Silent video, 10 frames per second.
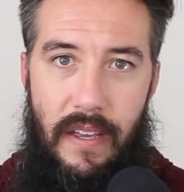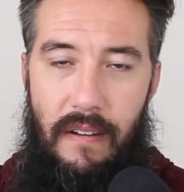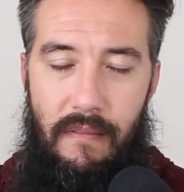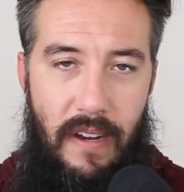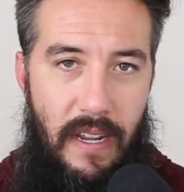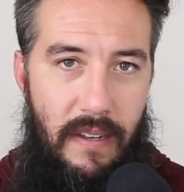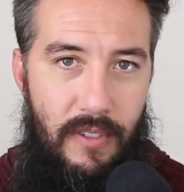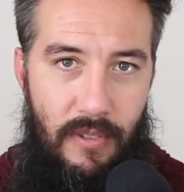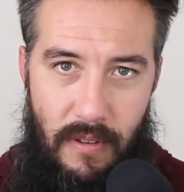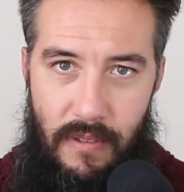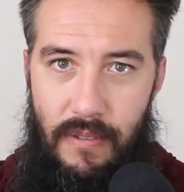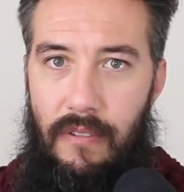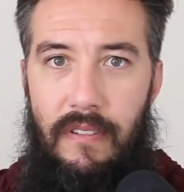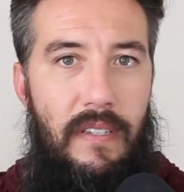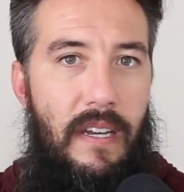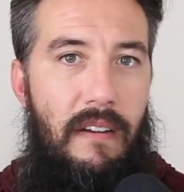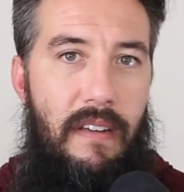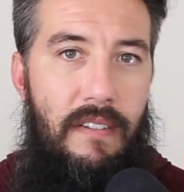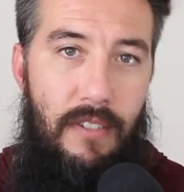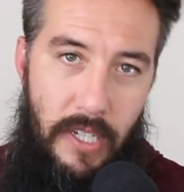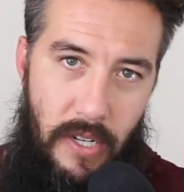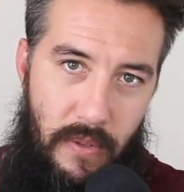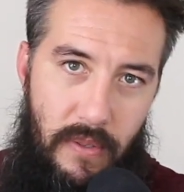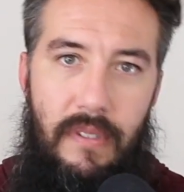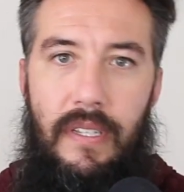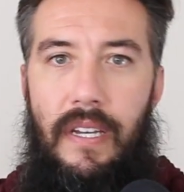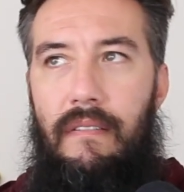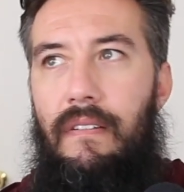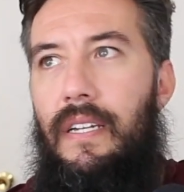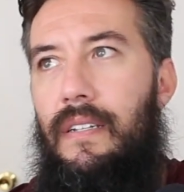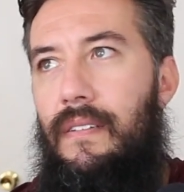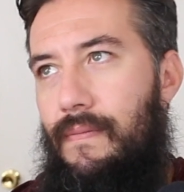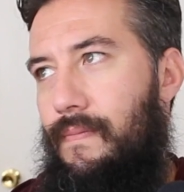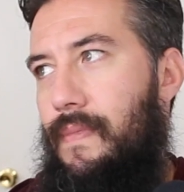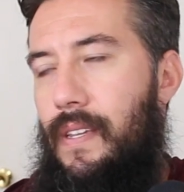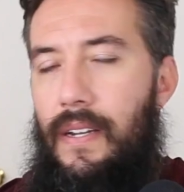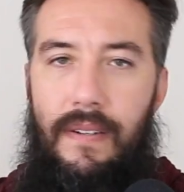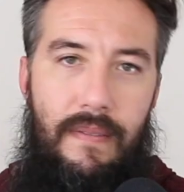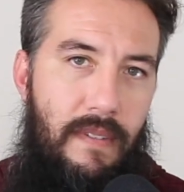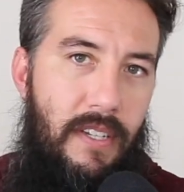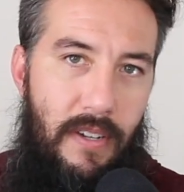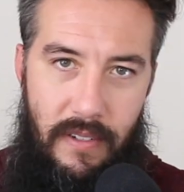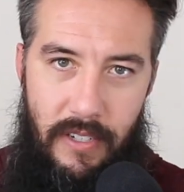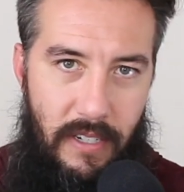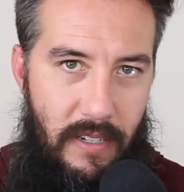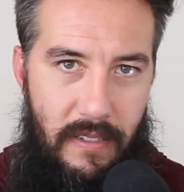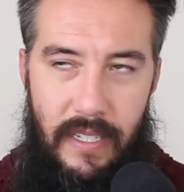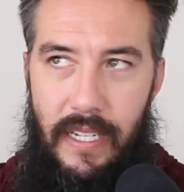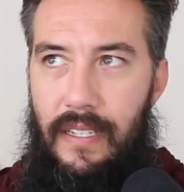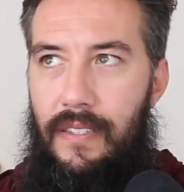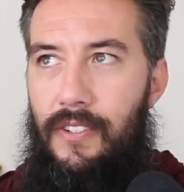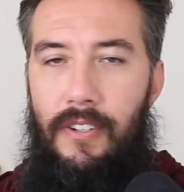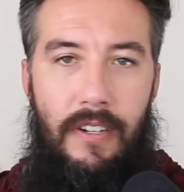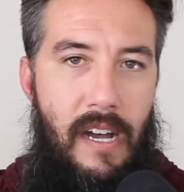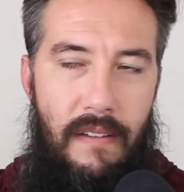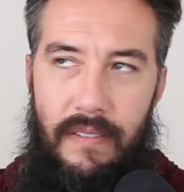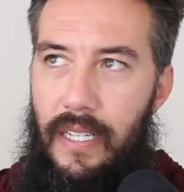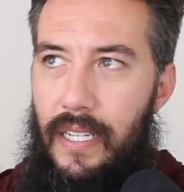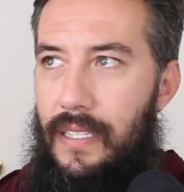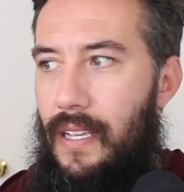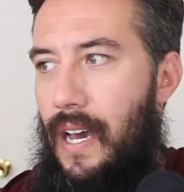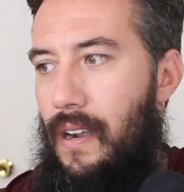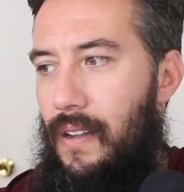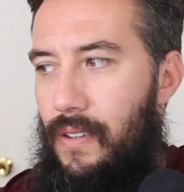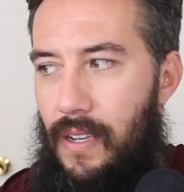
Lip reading: You got to write short stories. You got to write jokes. You got to write, you know, tear-jerker scenes, jerk-off scenes. I don't know.